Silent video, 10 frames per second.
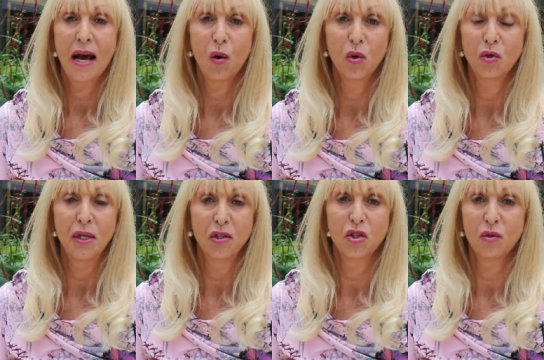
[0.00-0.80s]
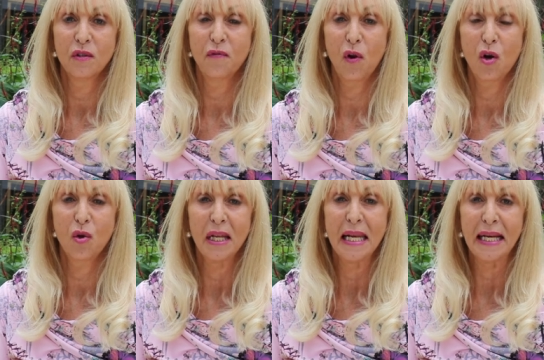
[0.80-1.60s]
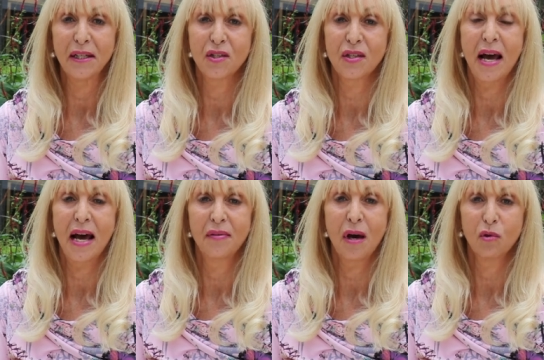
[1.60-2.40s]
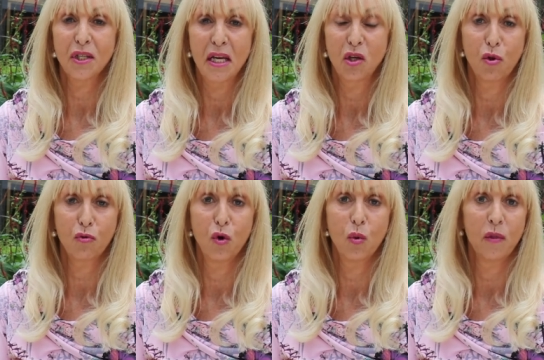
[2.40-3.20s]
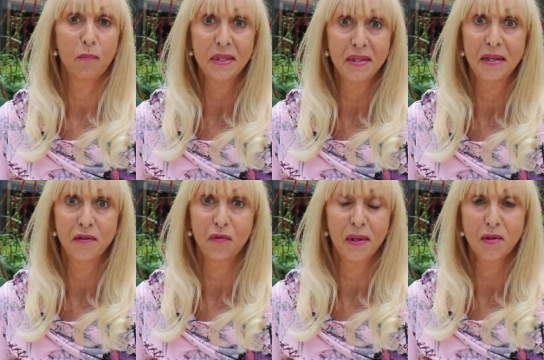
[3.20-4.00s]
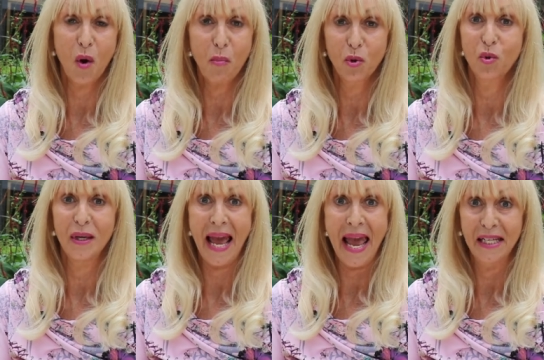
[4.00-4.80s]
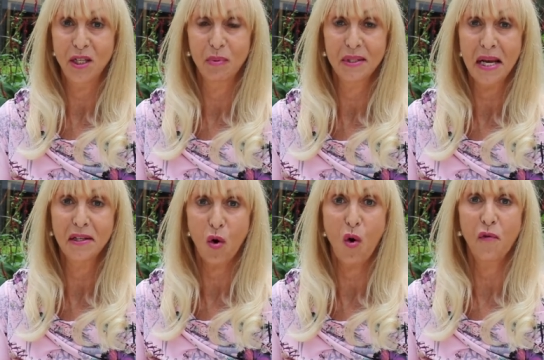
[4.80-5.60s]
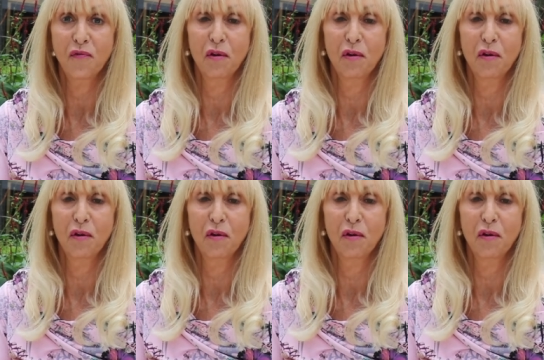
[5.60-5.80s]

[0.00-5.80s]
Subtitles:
All you need to do is follow the links and that will take you through. With Pazzizz, for example, you can get 80% off.